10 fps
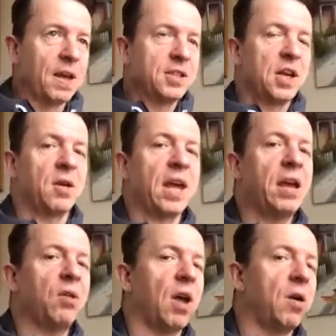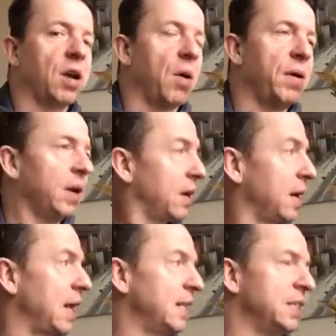So get your note going.
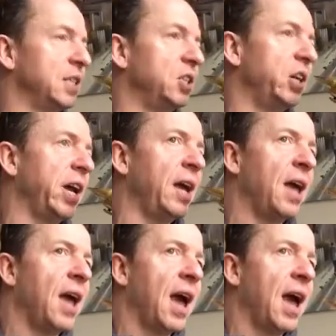Again, this is a G,